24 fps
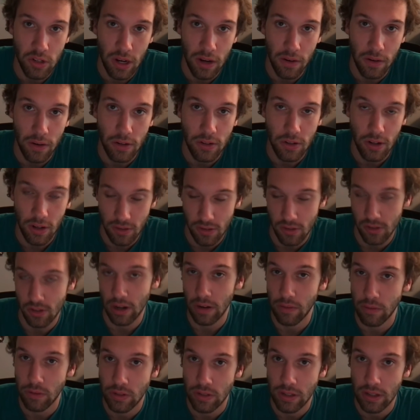Justin
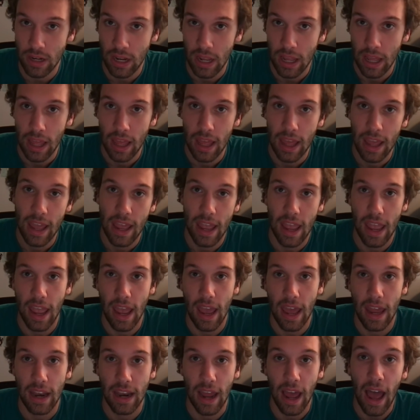Jefferson,
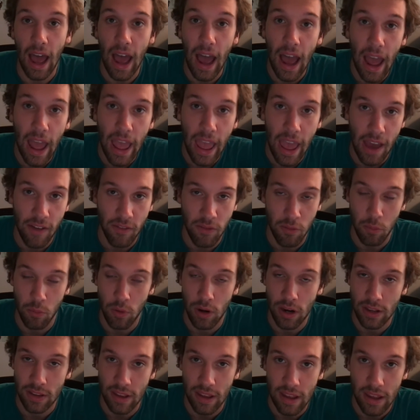and I have him
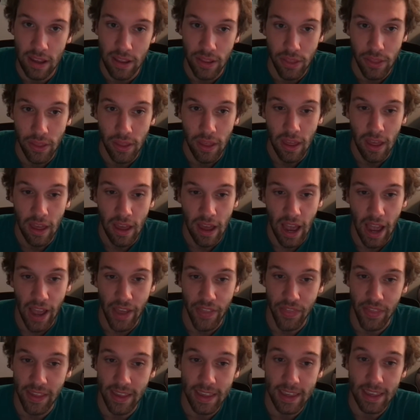ranked 8th. I
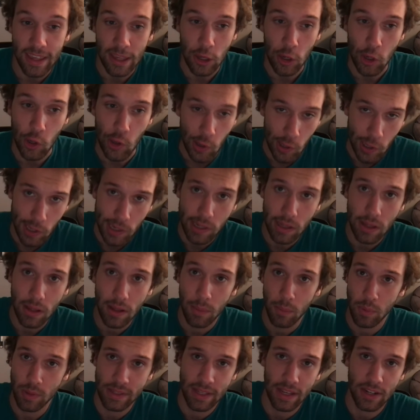think he could
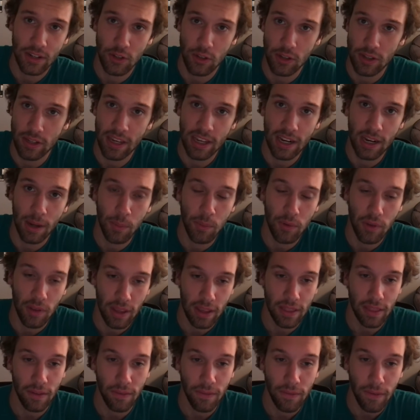potentially get up to
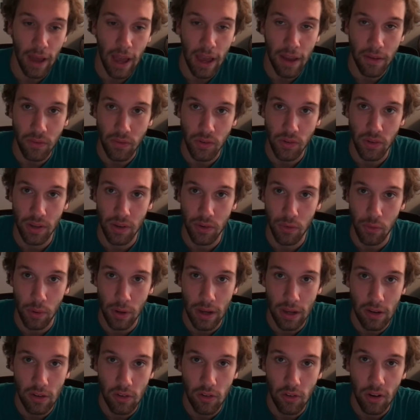like the 5-6
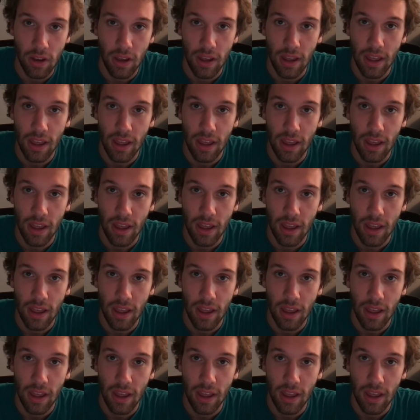range.